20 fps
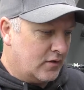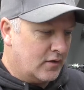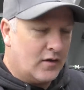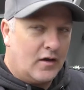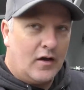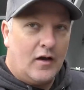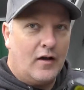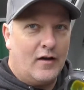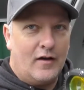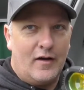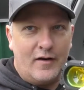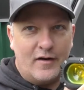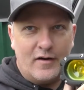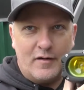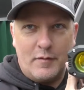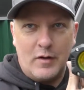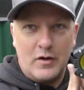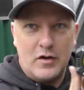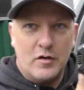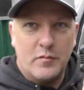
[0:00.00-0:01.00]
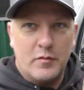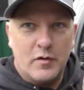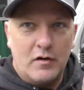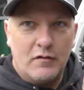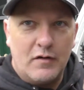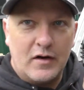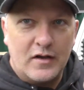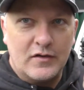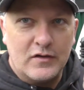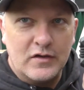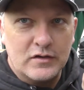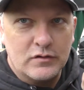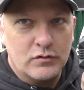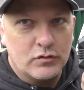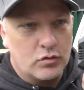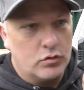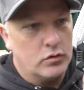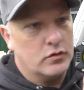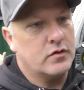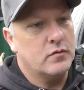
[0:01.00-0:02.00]
I don't know about you, but I reckon these
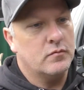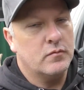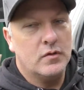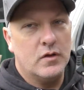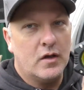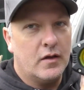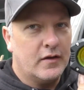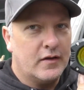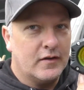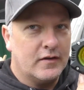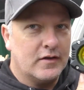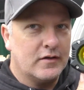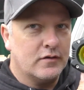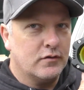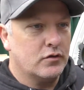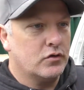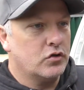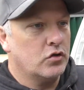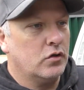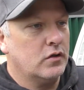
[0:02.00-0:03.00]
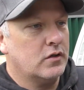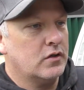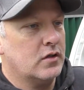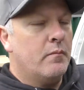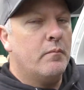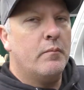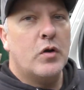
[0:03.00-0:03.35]
look awesome. I think these look choice.